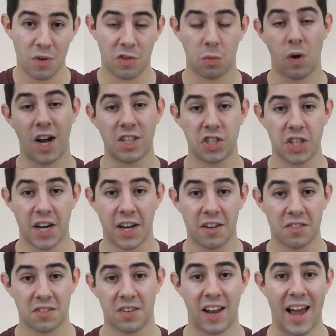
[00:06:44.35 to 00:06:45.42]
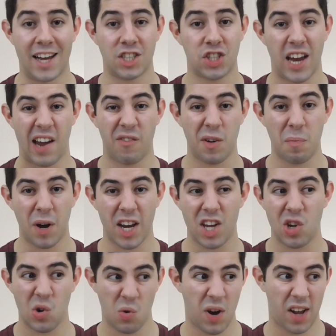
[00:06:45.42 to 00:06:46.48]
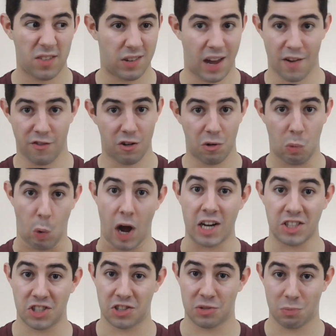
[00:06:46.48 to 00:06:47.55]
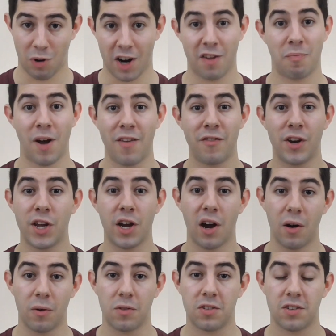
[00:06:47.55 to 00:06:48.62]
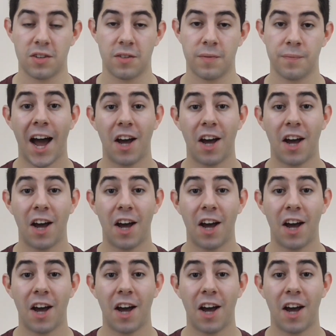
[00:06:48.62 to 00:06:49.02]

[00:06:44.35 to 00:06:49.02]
was watching slash everybody who has ever watched one of my videos.